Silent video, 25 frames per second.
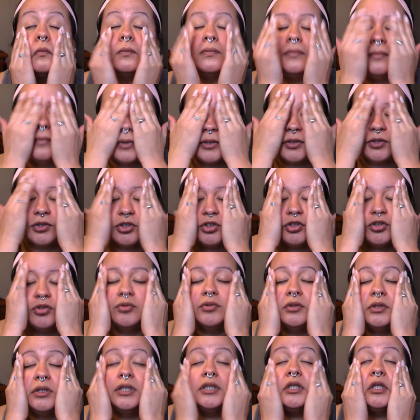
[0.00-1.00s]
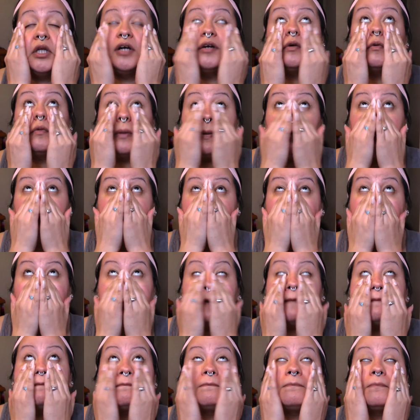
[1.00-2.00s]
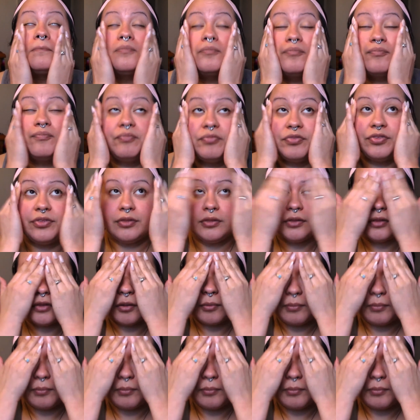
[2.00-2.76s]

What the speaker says: I used to really love the